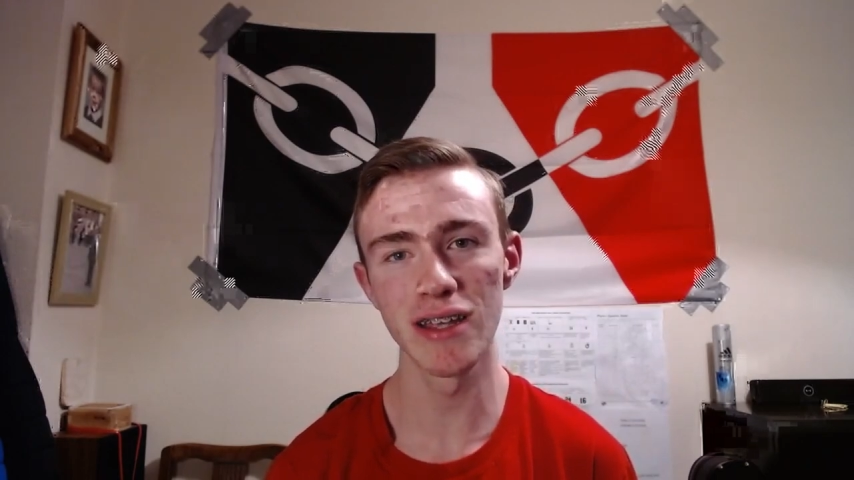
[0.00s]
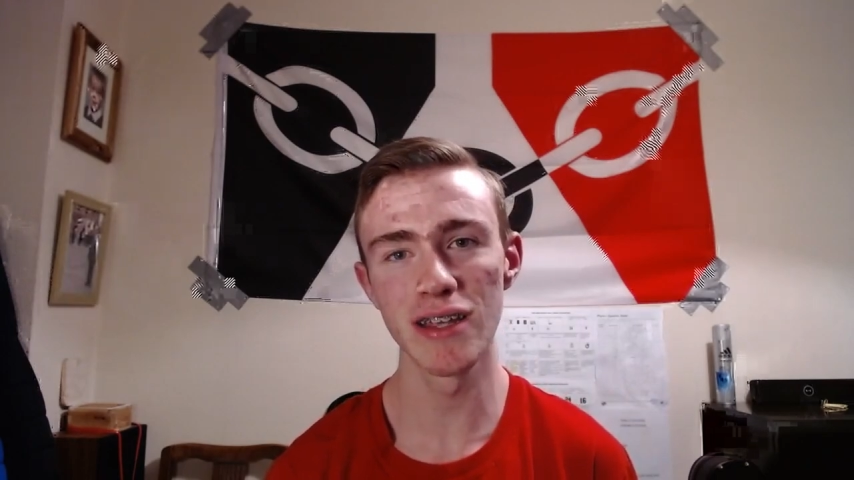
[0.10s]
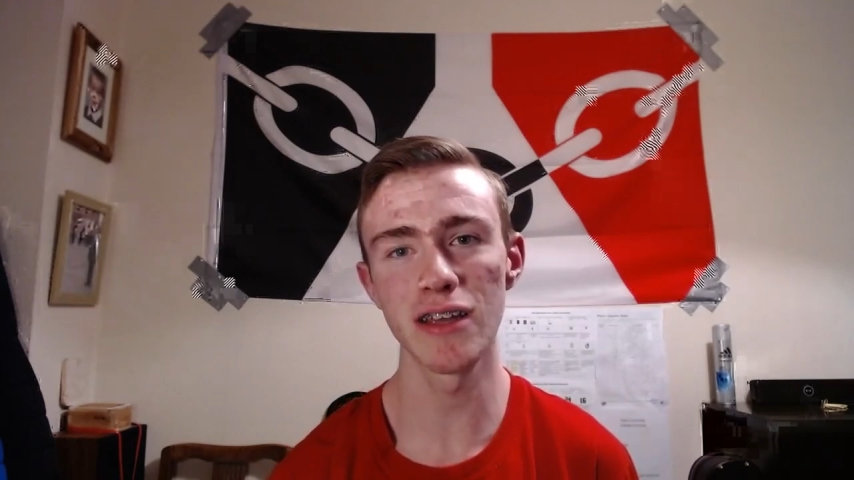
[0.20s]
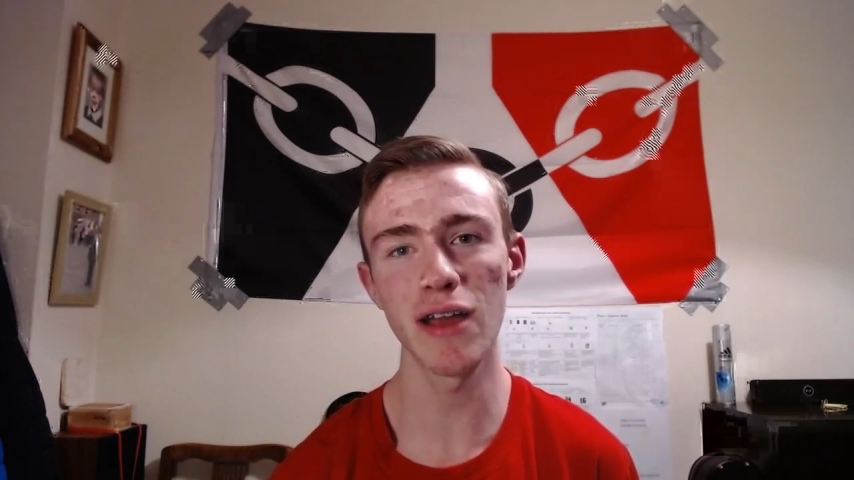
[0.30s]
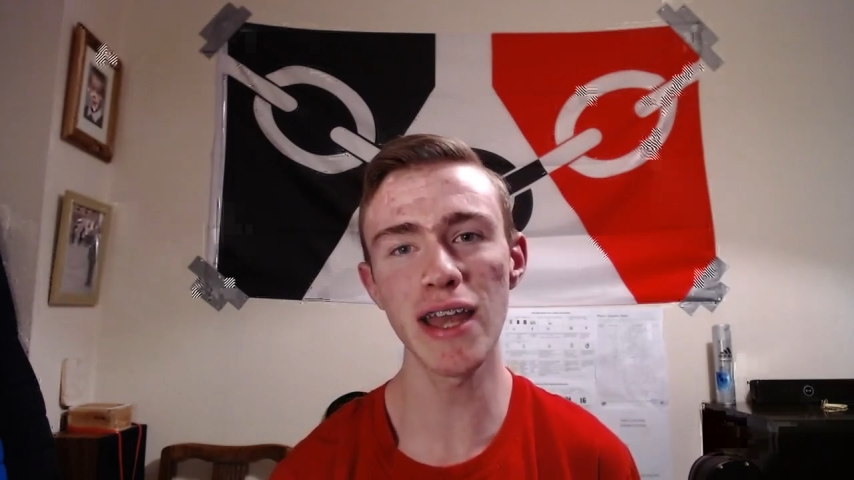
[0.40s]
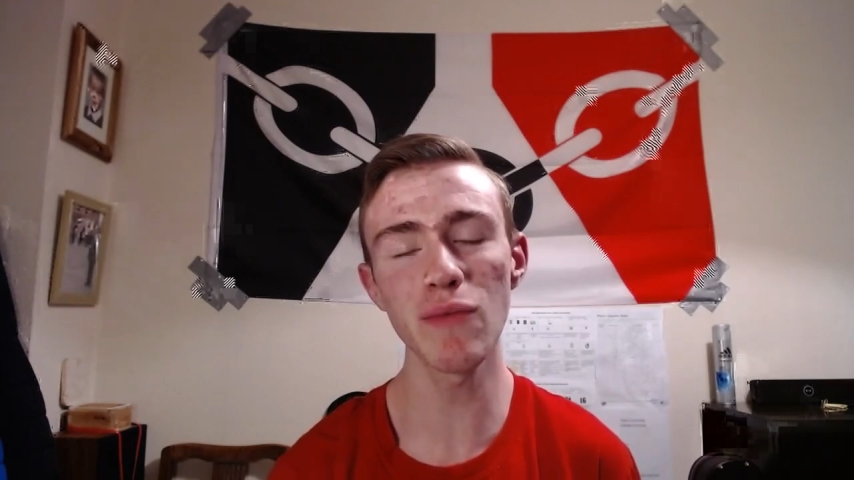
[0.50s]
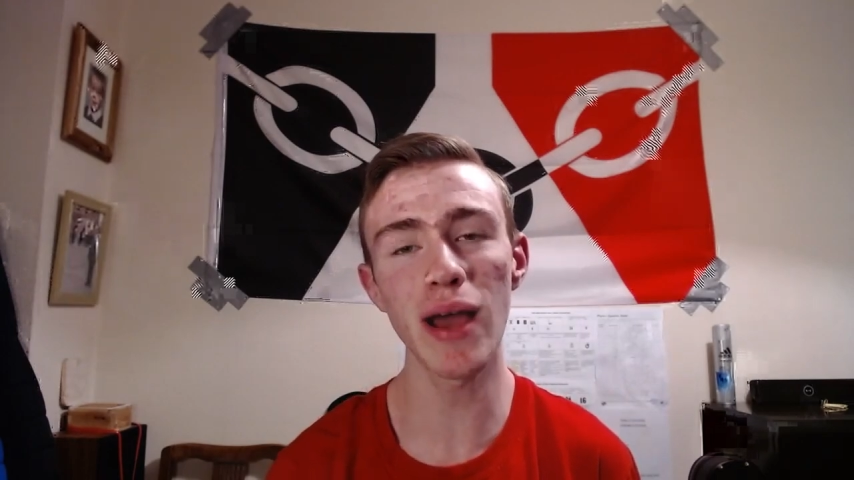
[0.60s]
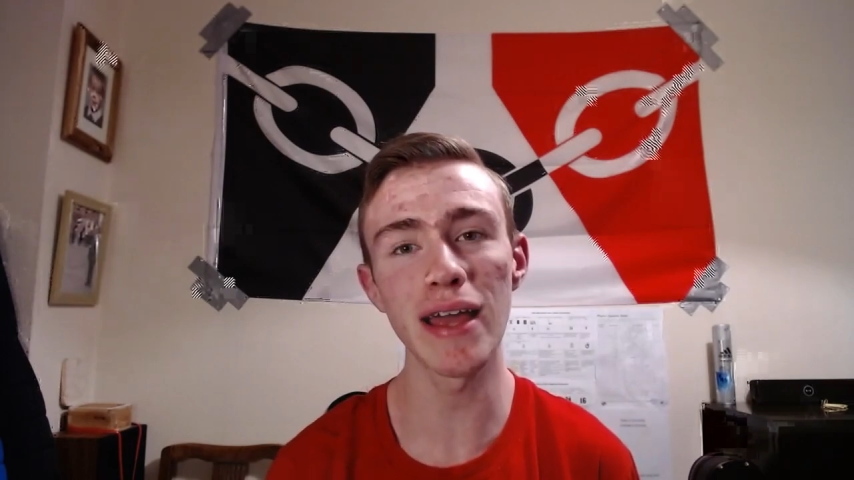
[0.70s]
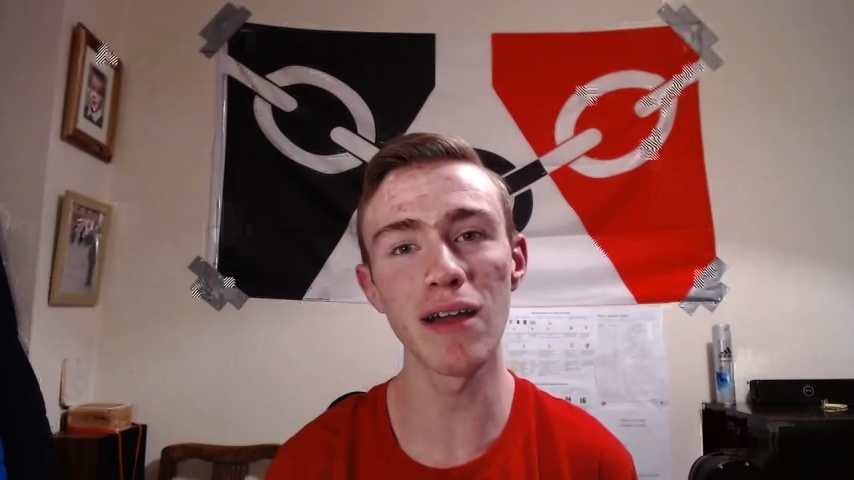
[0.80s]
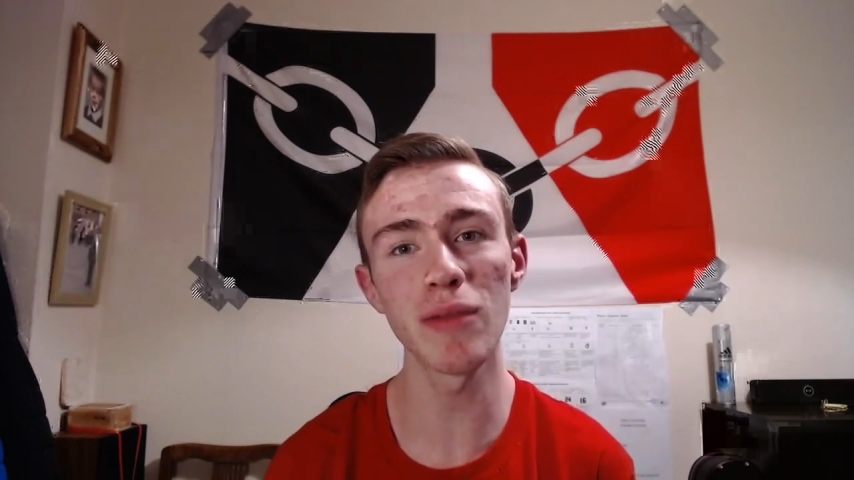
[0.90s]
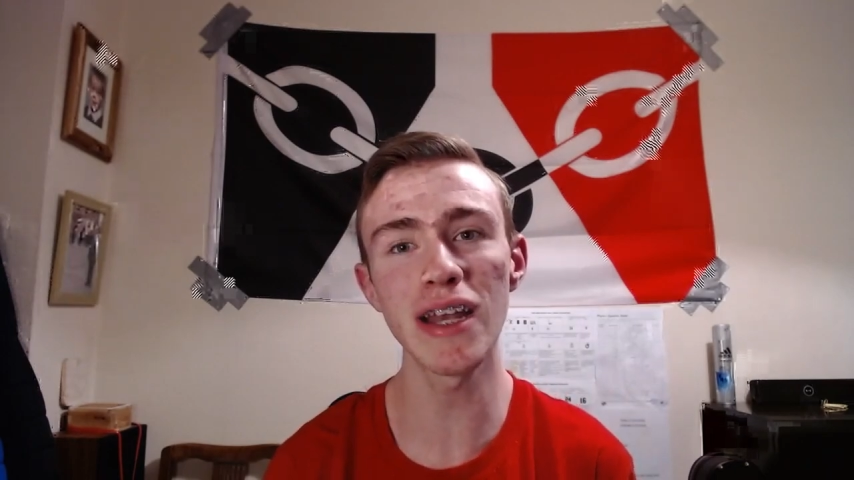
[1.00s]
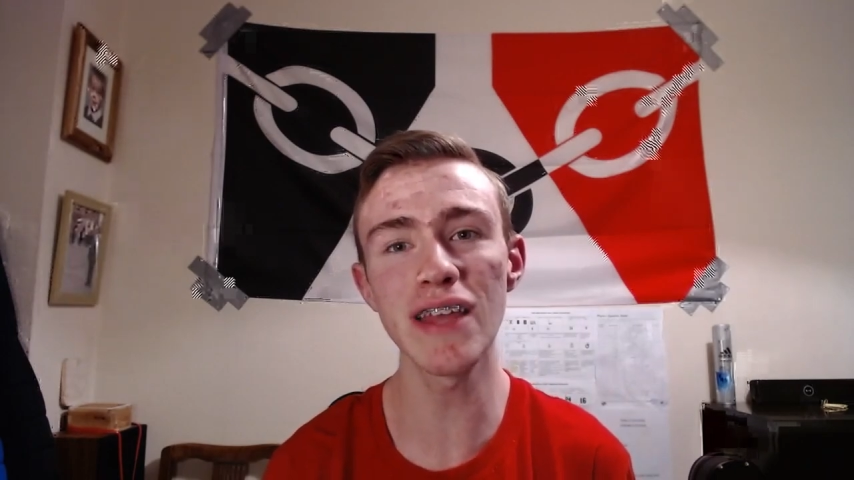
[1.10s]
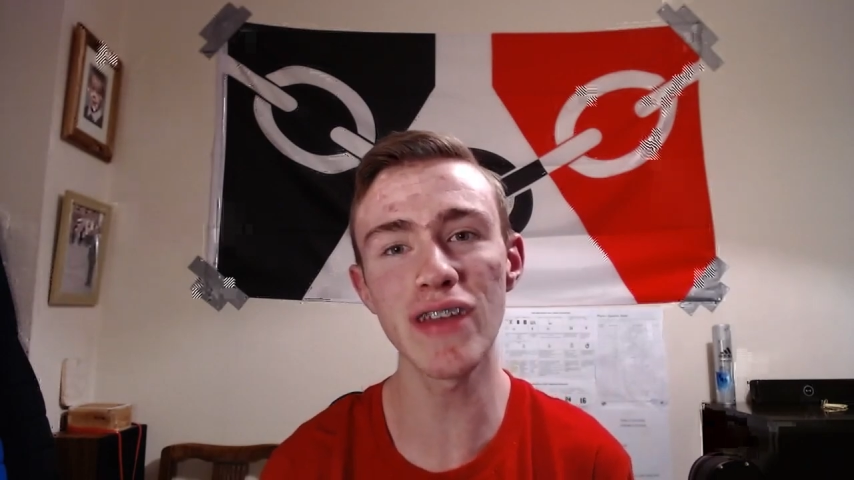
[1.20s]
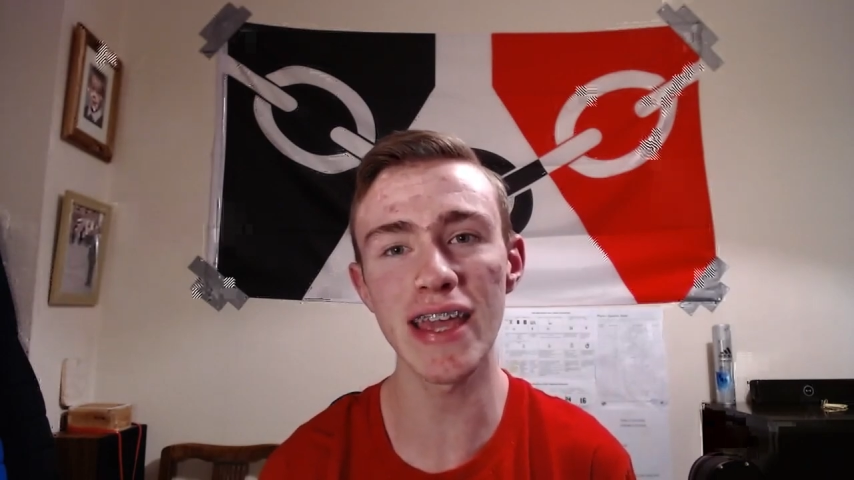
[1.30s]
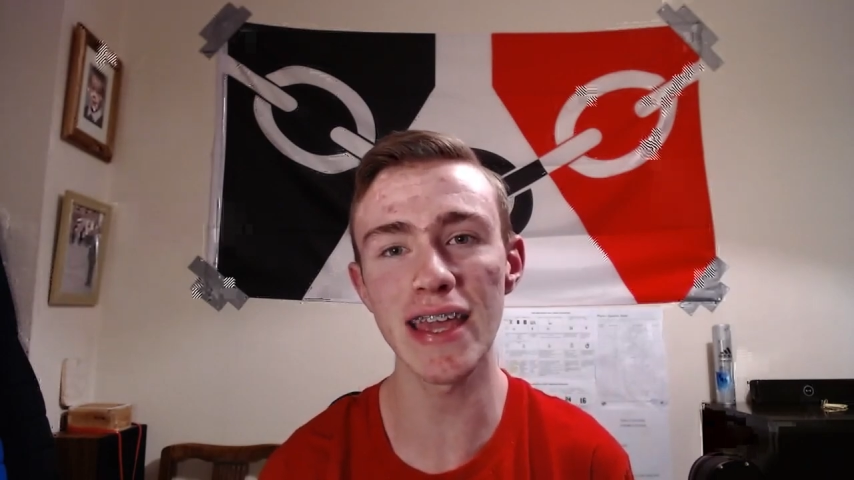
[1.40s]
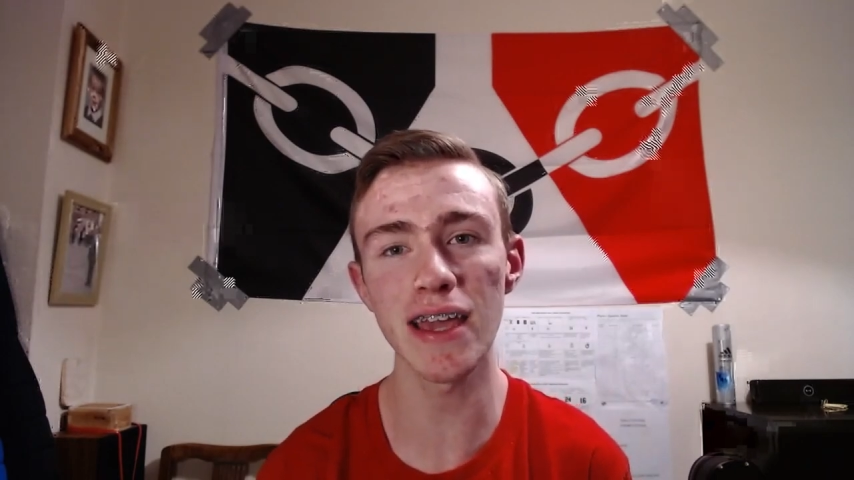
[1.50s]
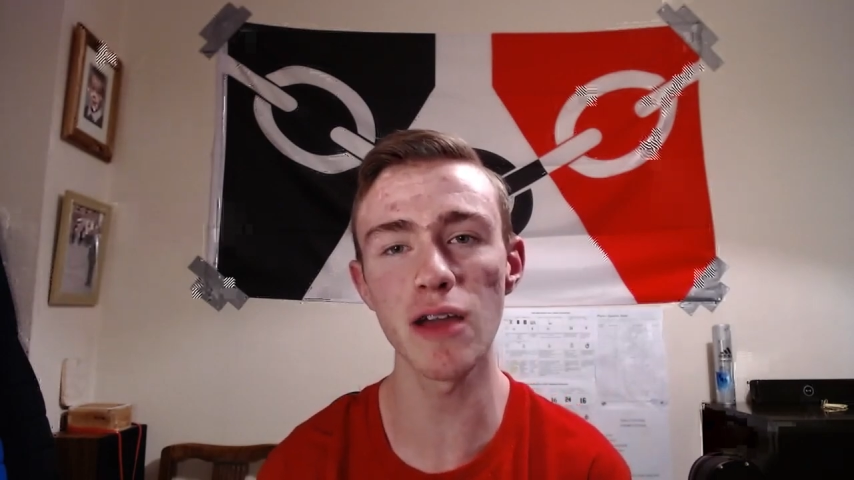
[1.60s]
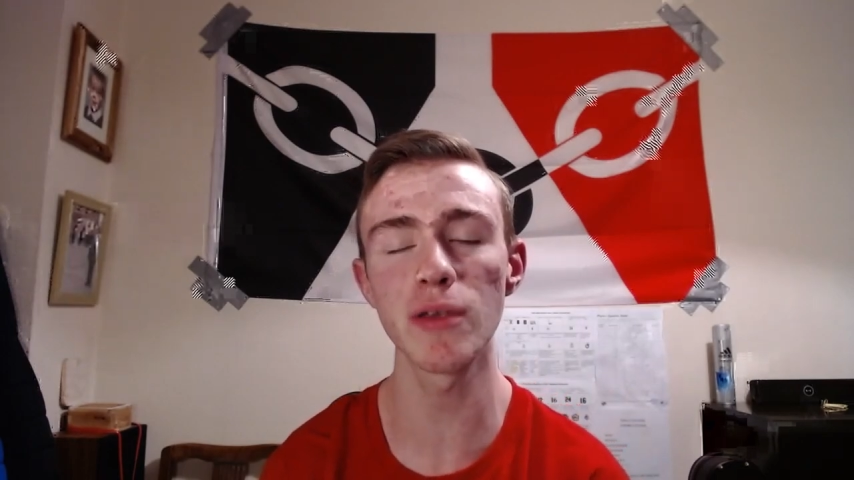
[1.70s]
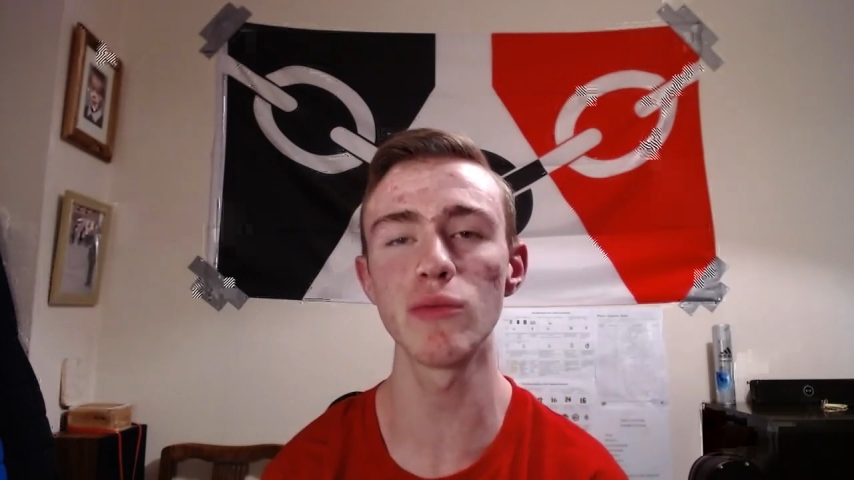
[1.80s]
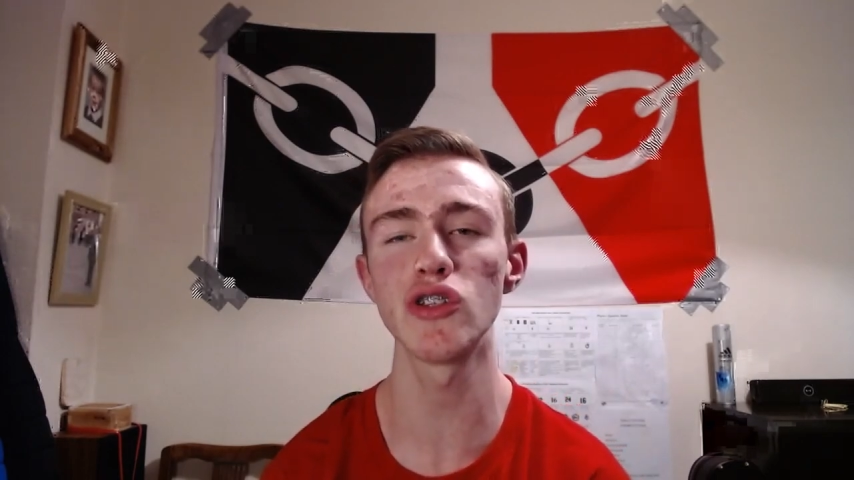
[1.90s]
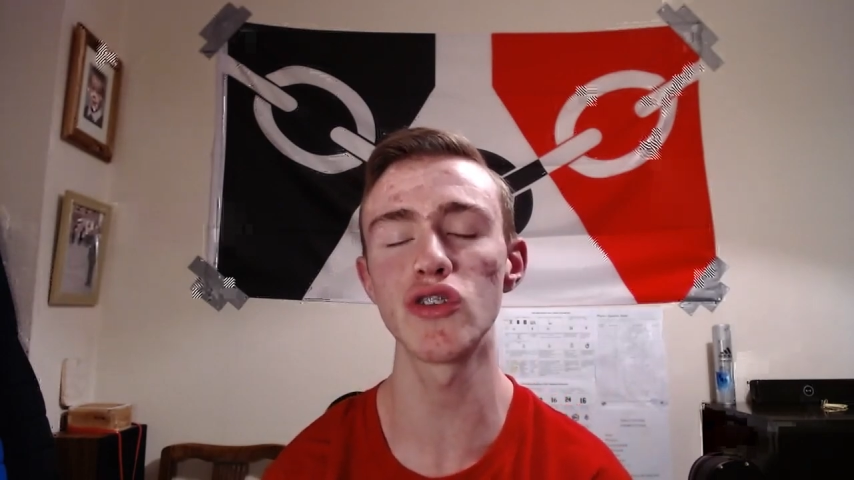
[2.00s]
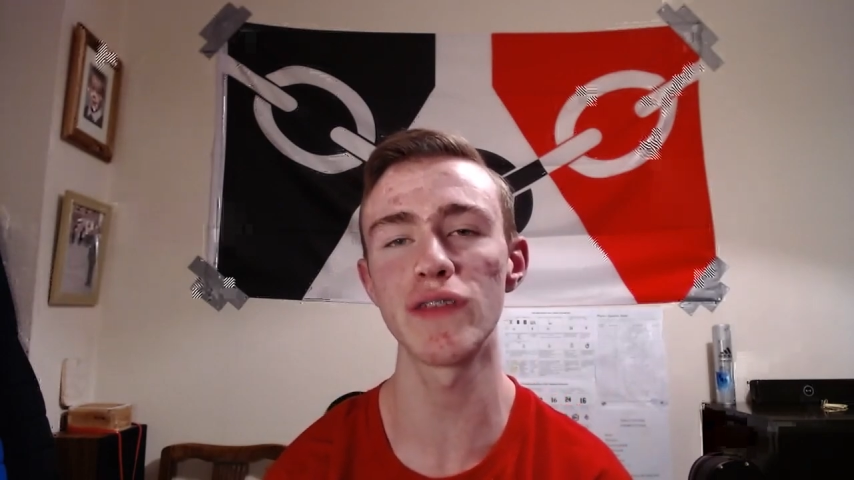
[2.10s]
So anyway, I'm going to leave it here. Hope you enjoyed.